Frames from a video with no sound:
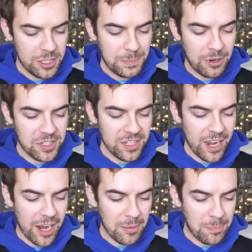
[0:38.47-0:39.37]
This person
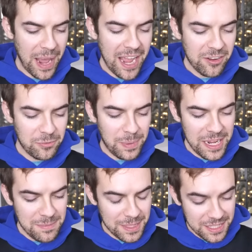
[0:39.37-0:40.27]
got a bag of
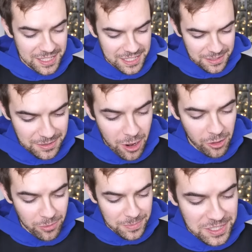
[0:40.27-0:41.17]
babies.
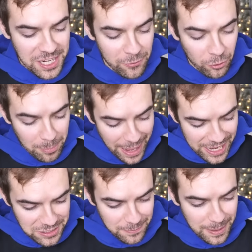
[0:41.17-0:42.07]
No, several
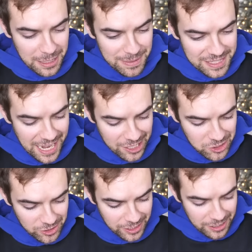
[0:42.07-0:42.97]
bags of babies,
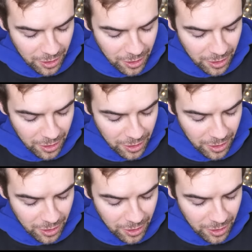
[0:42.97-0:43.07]
actually.